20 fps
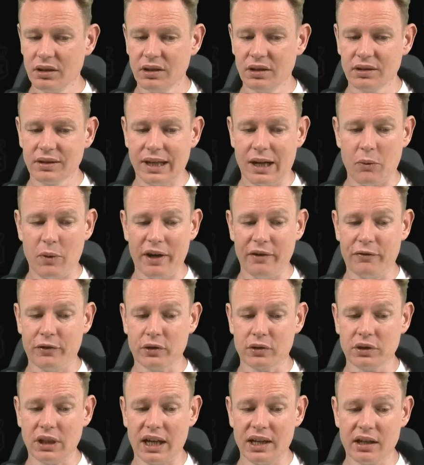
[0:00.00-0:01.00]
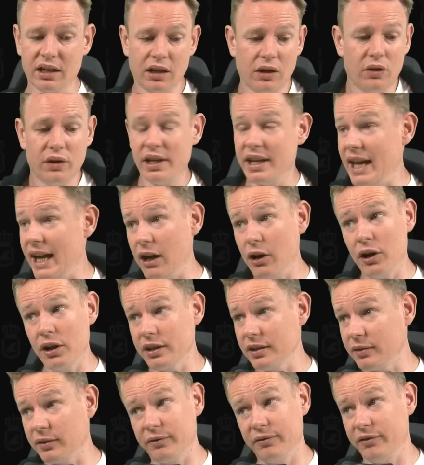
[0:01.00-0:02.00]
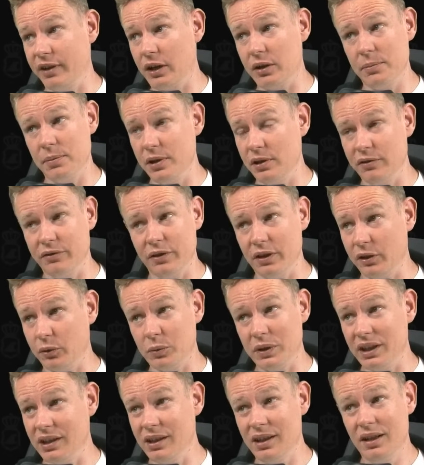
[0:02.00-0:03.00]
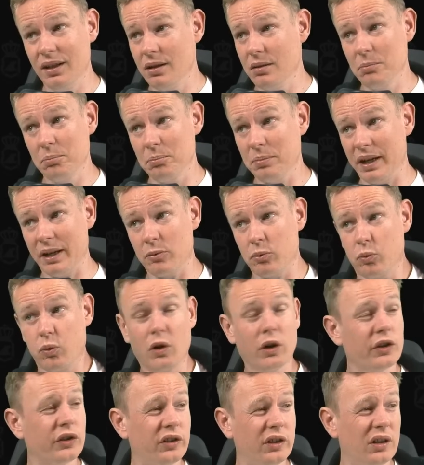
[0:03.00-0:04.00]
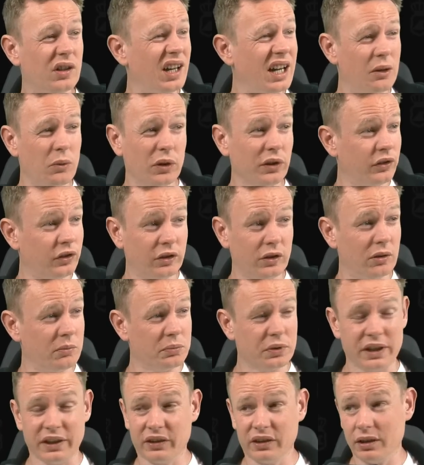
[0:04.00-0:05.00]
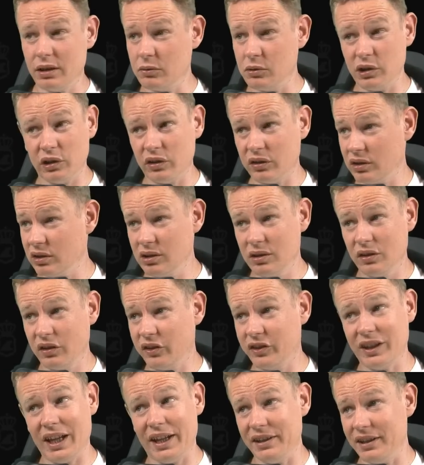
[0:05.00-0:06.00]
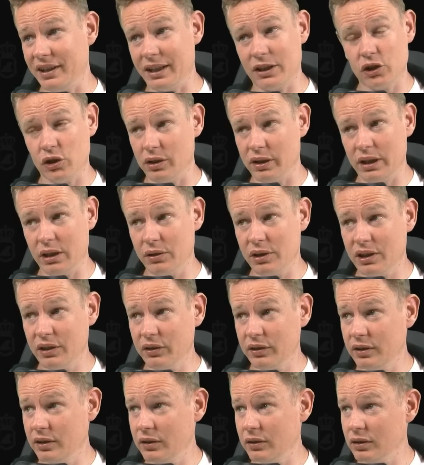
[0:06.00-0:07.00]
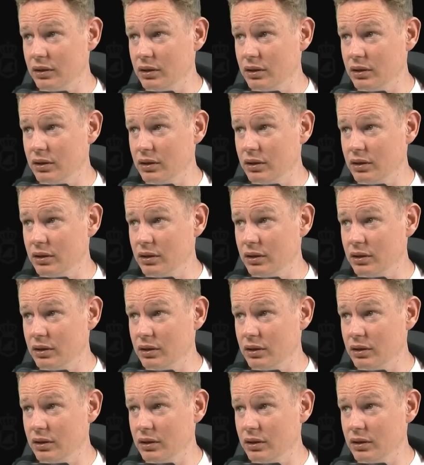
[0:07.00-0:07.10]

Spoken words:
Can't wait for Krakow. Yeah, I heard it's very beautiful as well. But Warsaw, I was so impressed. I was stunned, actually, how nice it is.